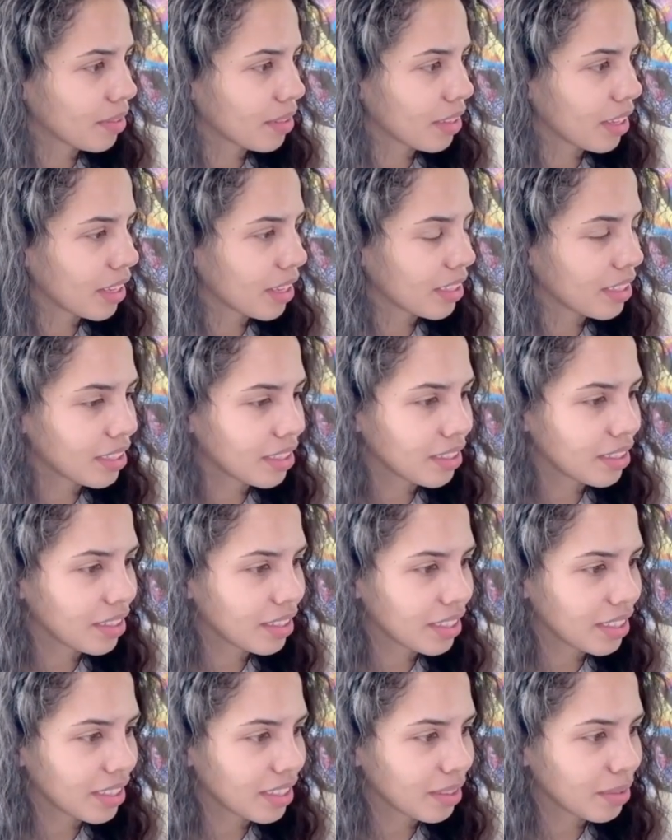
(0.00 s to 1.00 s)
Like
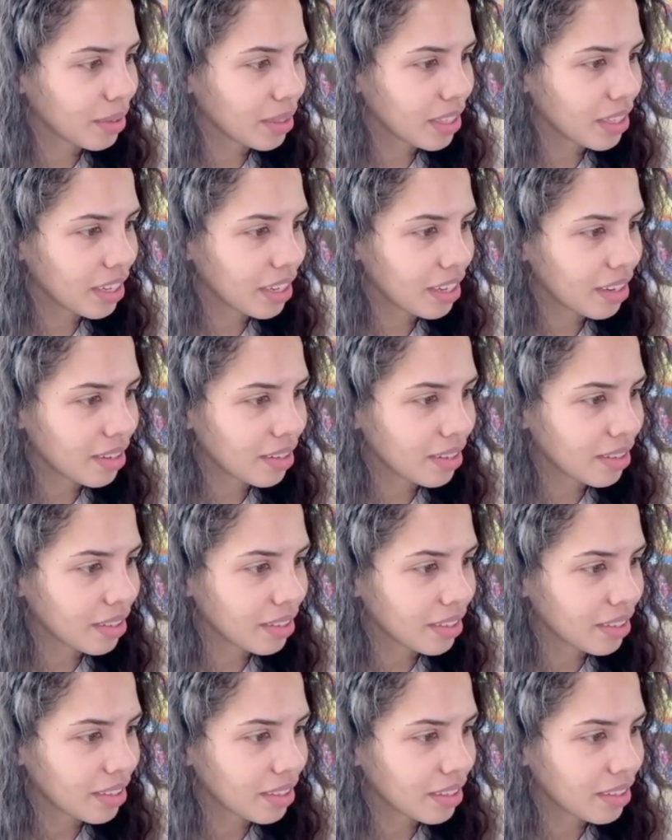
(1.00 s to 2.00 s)
seriously, what the hell?
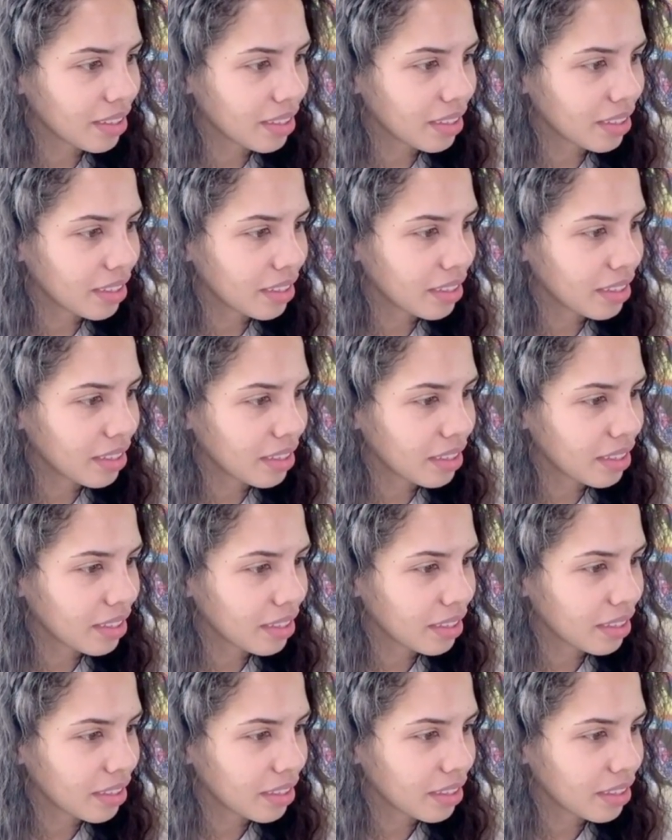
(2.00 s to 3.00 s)

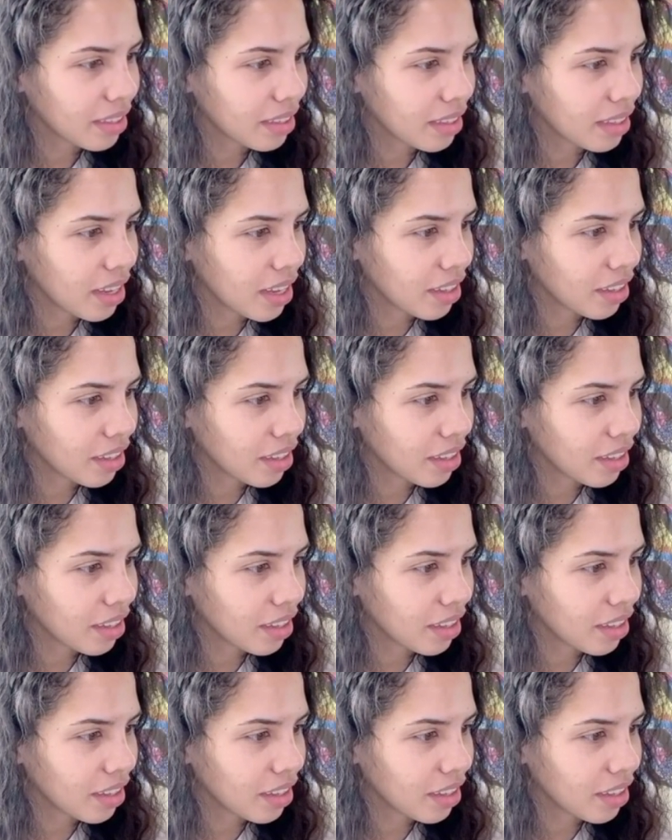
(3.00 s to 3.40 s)
It